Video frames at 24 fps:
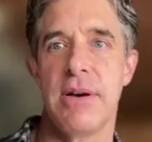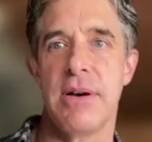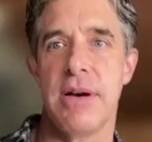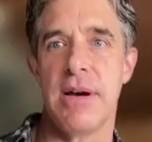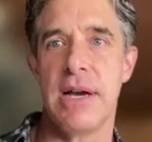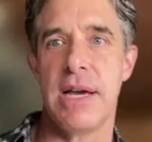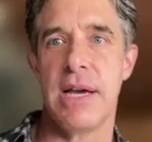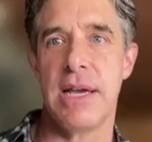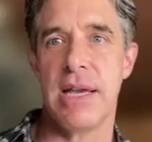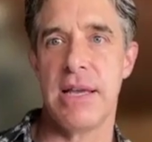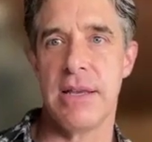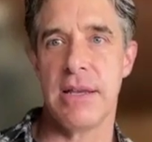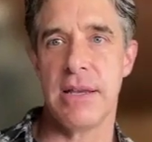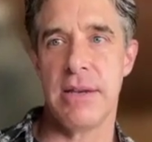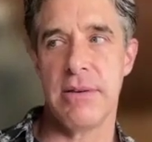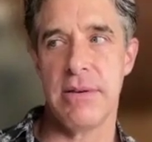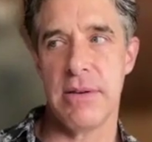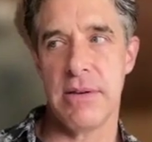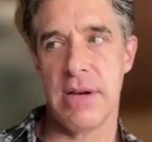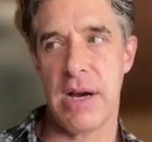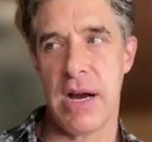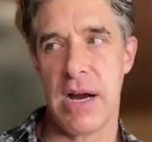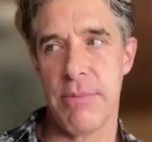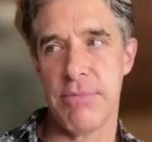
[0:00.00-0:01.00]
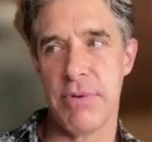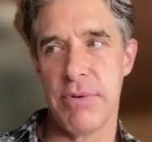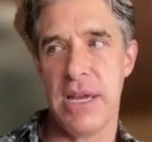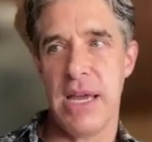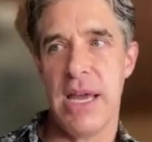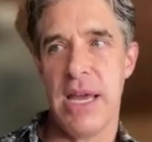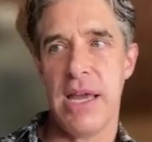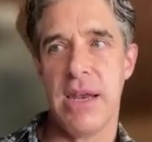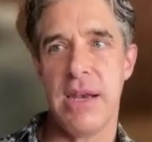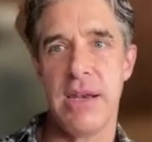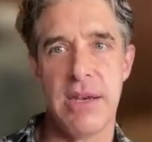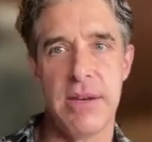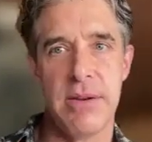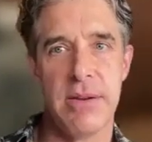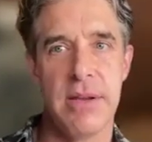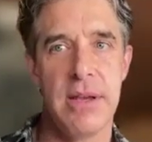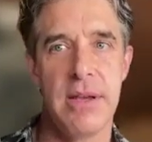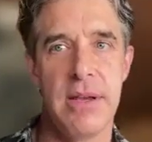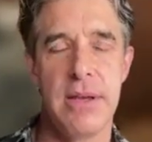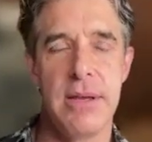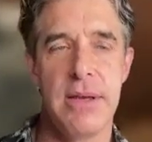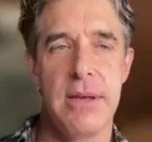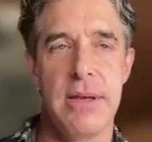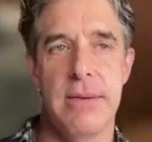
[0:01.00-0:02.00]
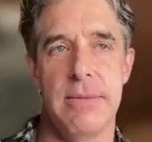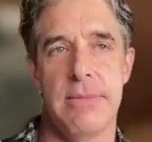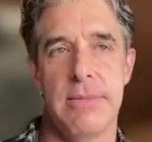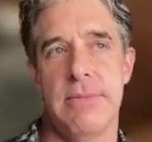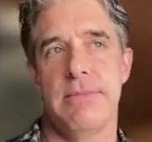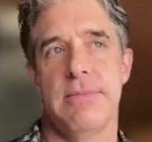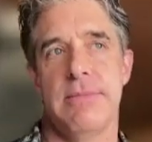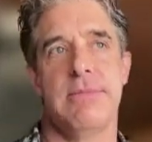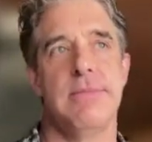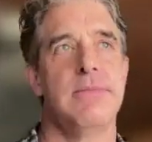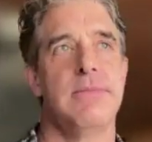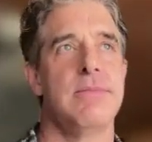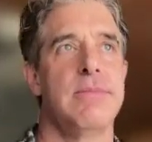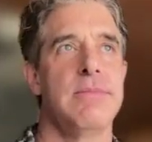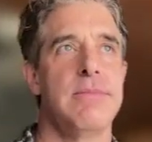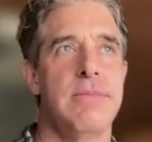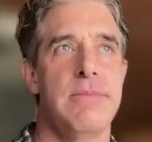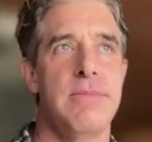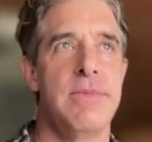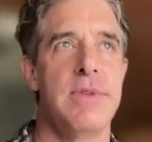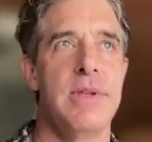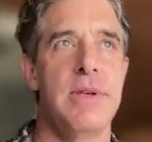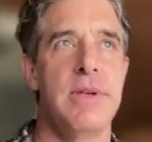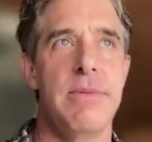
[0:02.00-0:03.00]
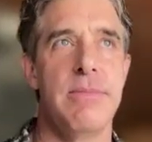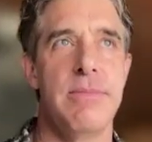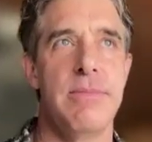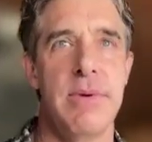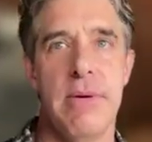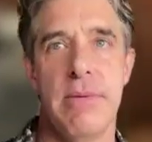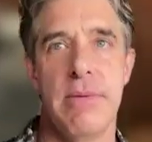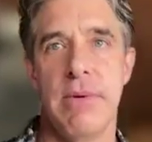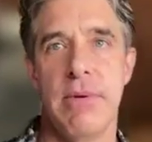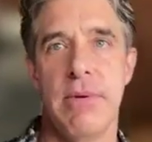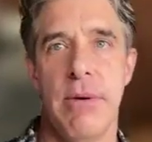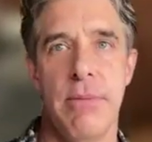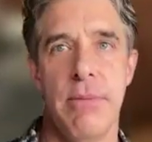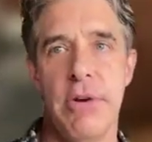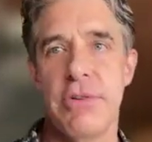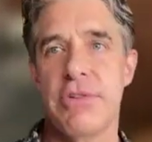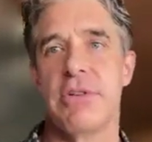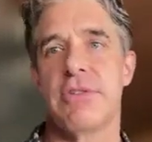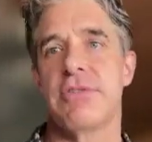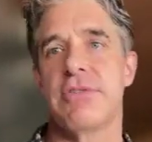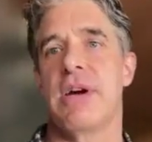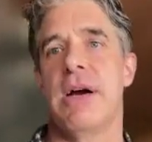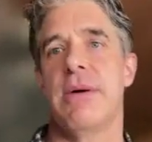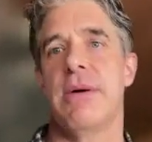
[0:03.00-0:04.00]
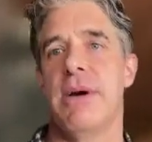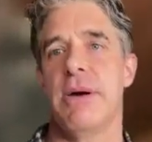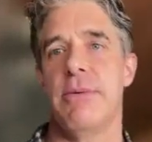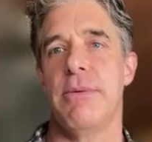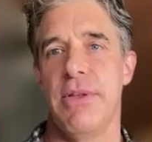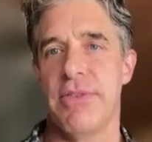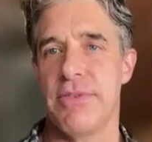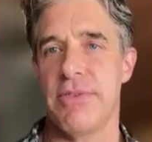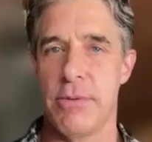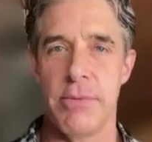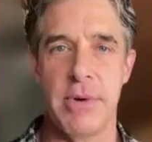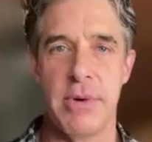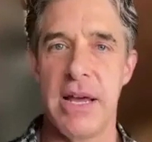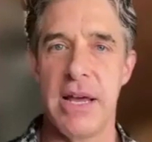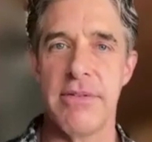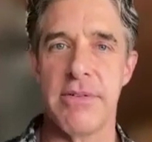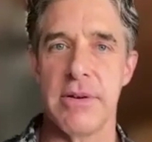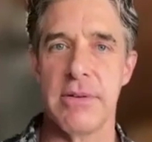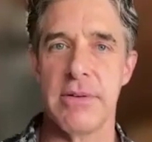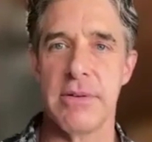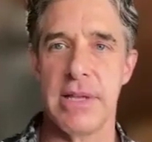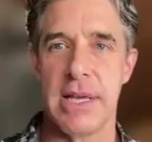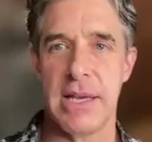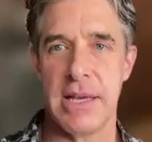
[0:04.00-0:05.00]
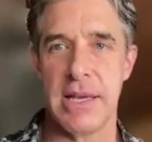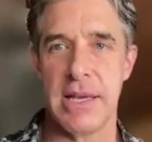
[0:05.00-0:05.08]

I can comprehend the emotional trauma I went through, whatever. Like